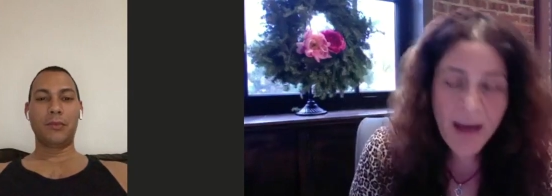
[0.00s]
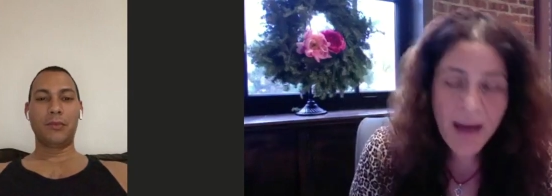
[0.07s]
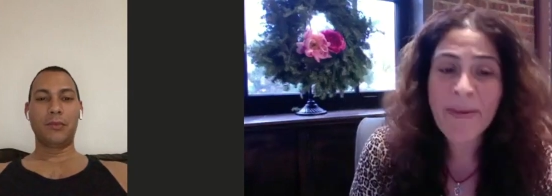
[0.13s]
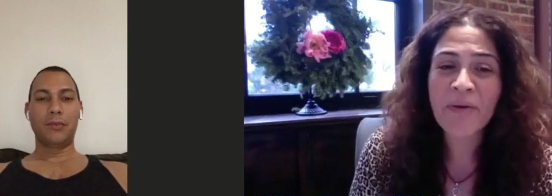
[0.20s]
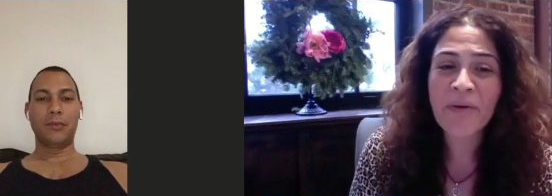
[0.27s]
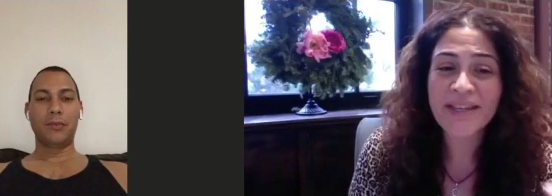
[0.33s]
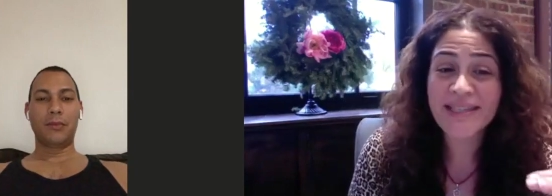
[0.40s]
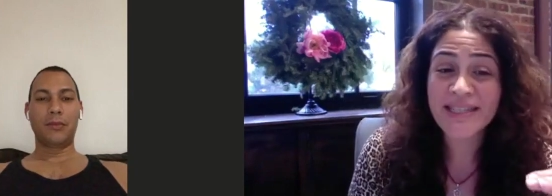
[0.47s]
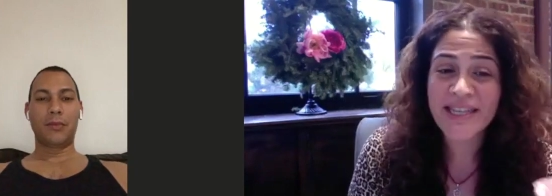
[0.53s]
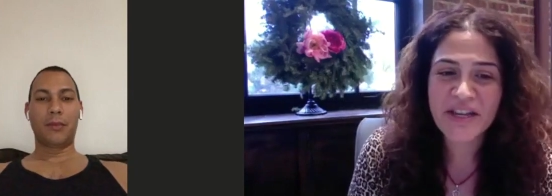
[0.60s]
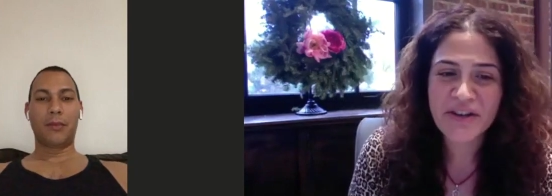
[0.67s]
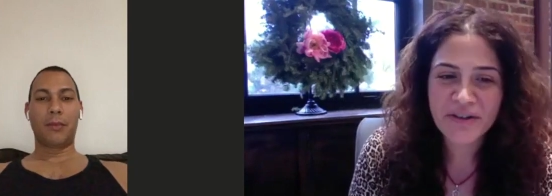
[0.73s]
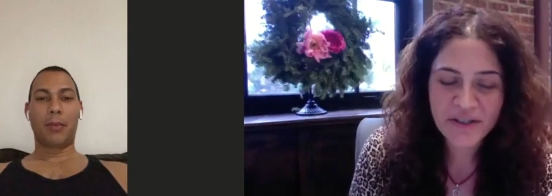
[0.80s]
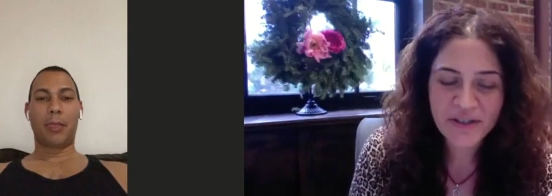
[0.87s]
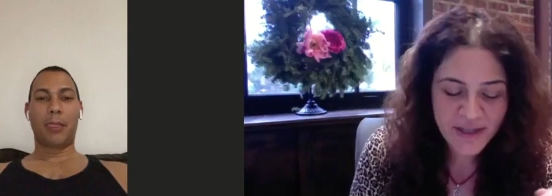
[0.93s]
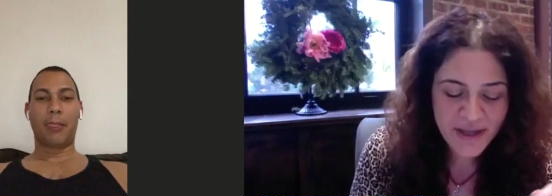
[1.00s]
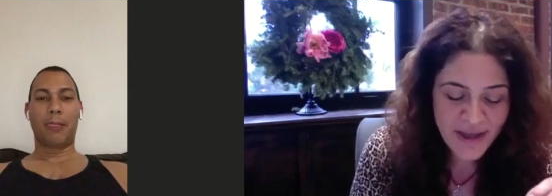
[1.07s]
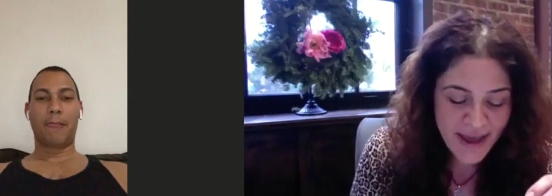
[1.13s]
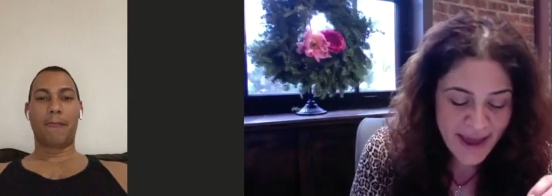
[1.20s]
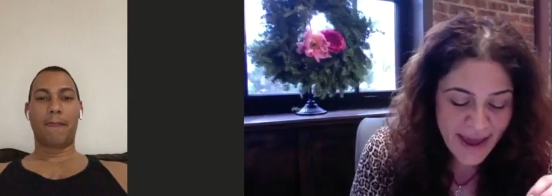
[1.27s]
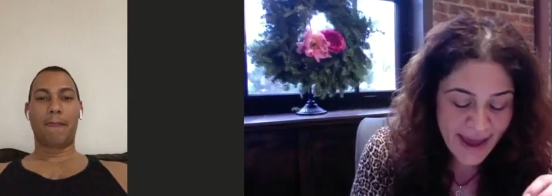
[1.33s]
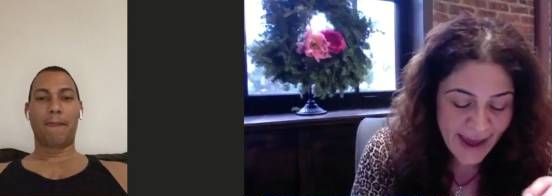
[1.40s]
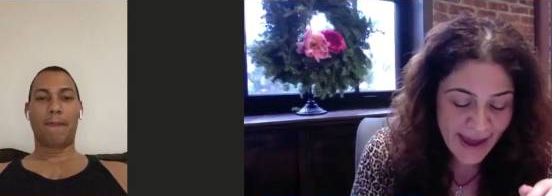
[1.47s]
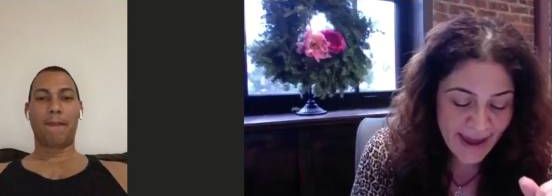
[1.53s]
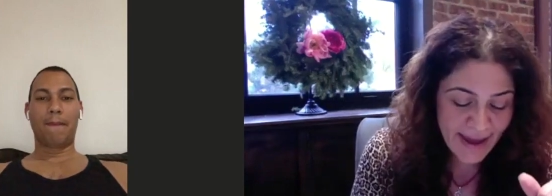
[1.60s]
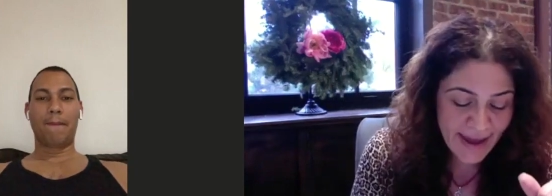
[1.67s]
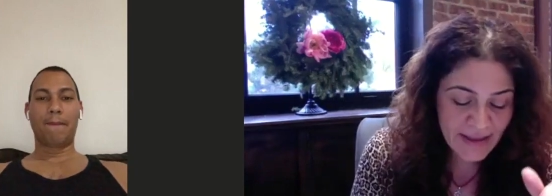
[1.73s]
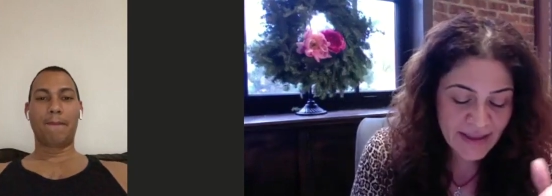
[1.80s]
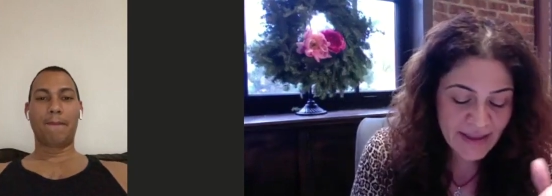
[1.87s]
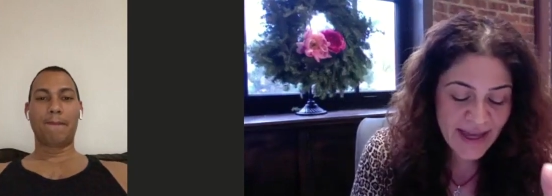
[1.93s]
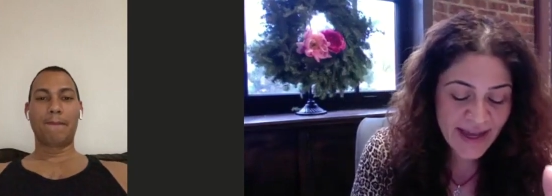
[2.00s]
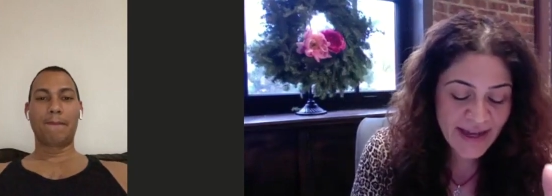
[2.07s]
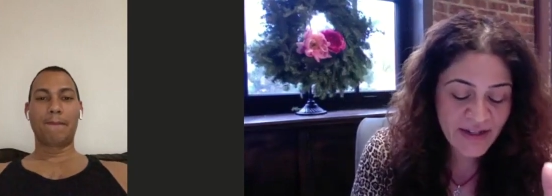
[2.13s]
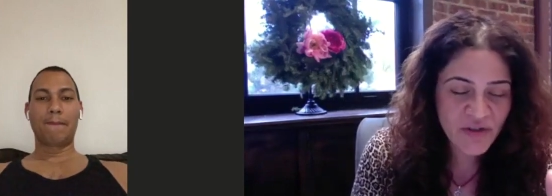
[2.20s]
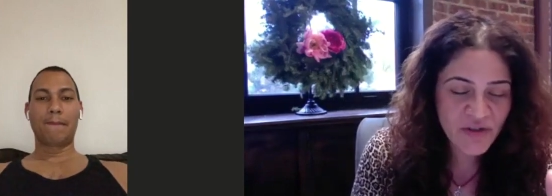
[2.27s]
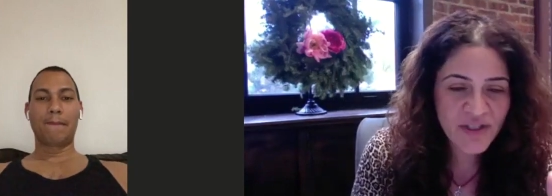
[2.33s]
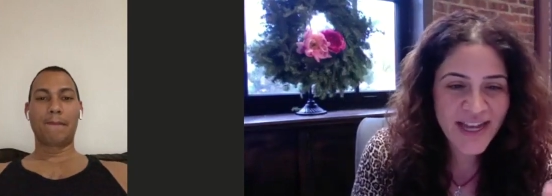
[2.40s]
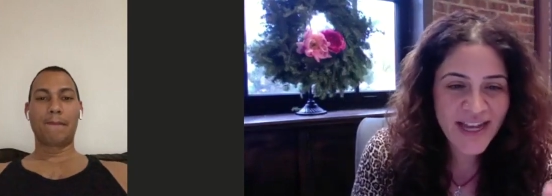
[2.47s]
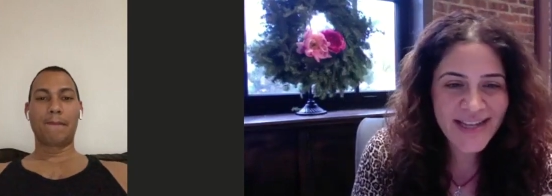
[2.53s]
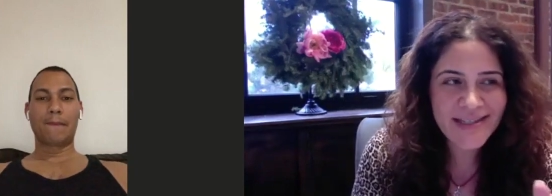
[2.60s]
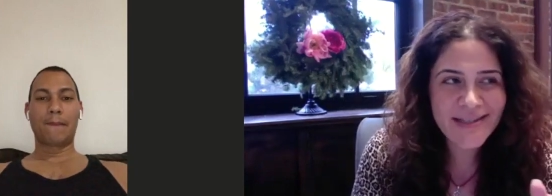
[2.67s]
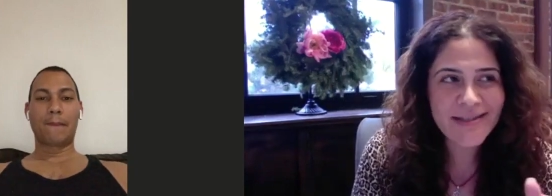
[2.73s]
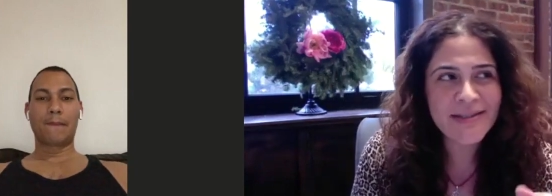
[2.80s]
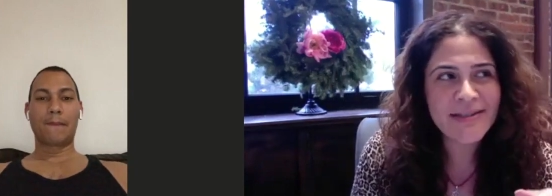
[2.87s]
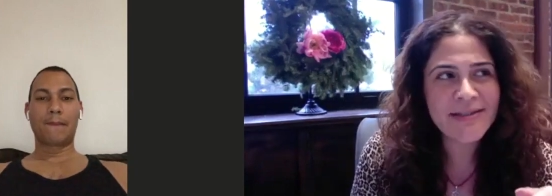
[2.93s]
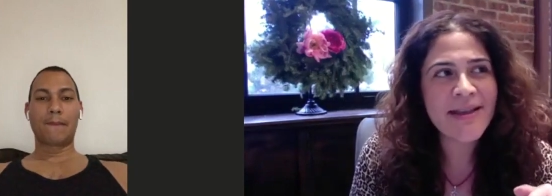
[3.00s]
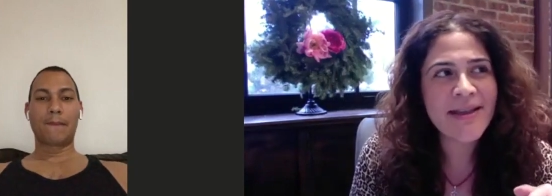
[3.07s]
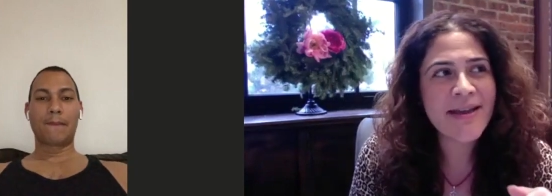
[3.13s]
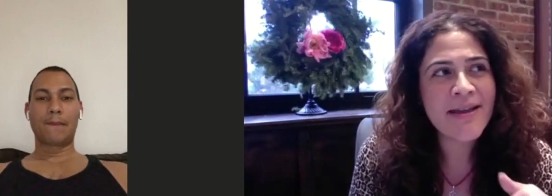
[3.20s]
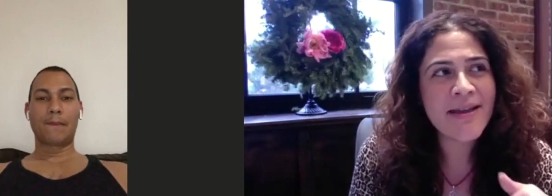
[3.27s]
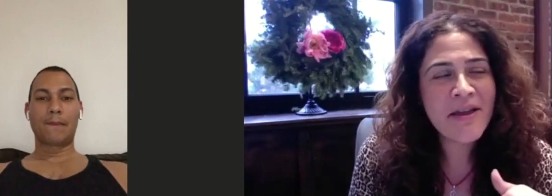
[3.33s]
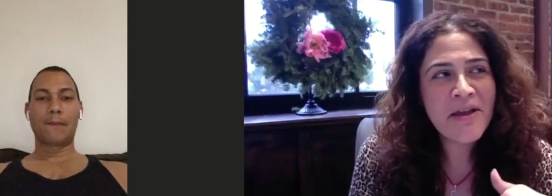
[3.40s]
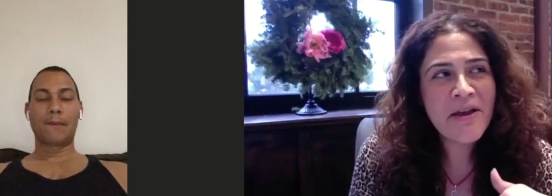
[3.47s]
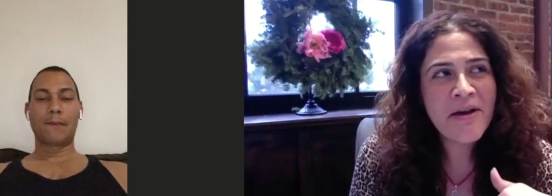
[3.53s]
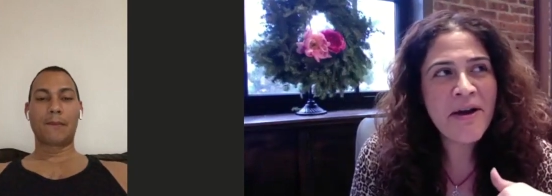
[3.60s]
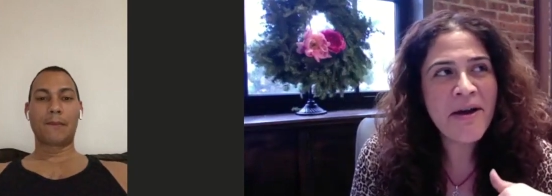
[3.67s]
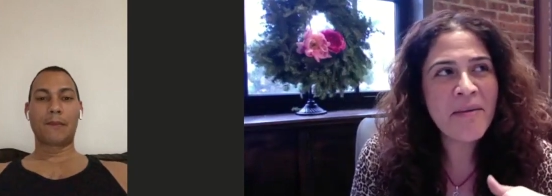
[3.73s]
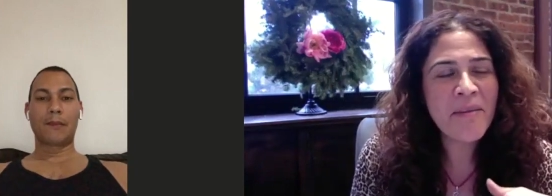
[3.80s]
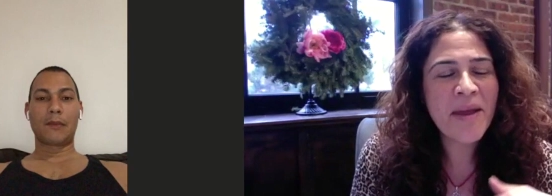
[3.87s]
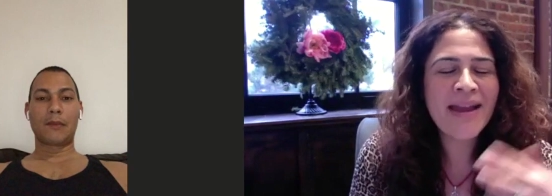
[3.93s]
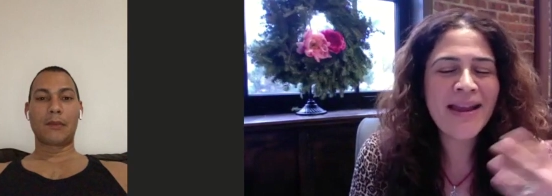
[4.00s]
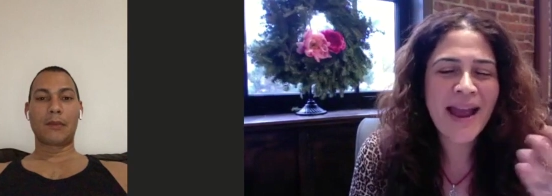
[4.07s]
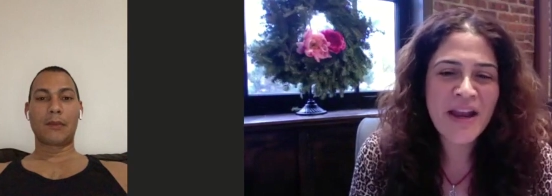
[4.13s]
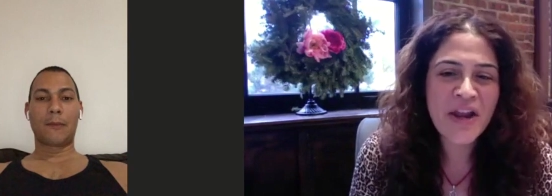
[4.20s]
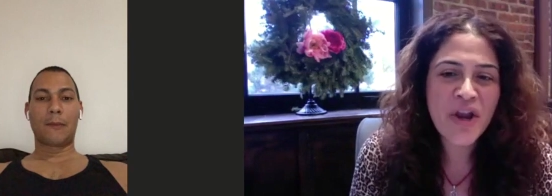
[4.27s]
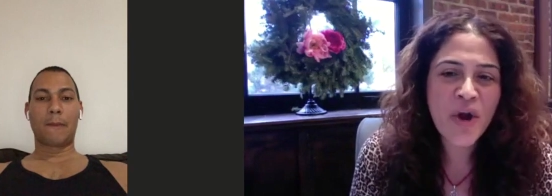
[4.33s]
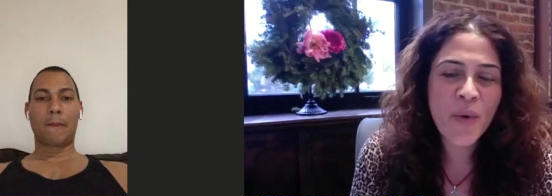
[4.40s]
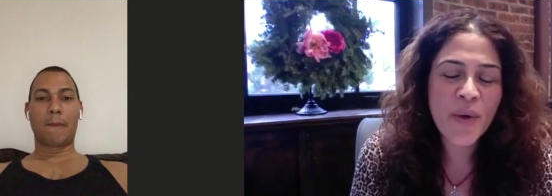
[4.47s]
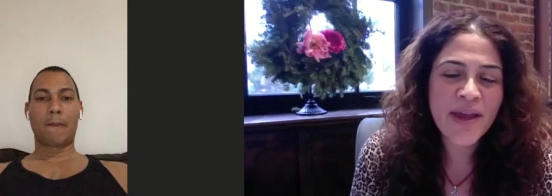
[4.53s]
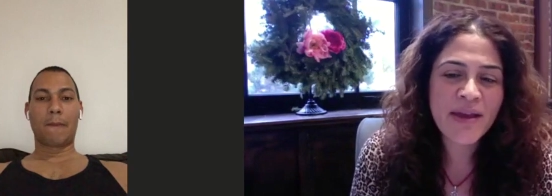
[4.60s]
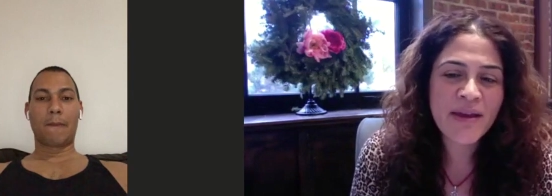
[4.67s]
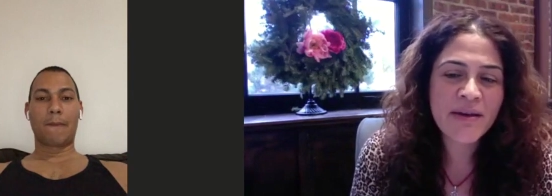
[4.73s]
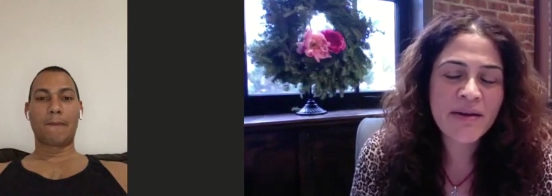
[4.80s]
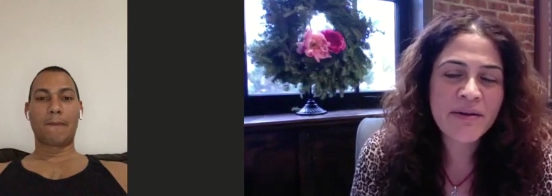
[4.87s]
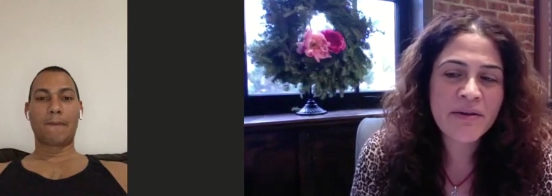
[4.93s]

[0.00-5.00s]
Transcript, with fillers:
Speaker 1: about the tiers and the exercises is that, um, and, and knowing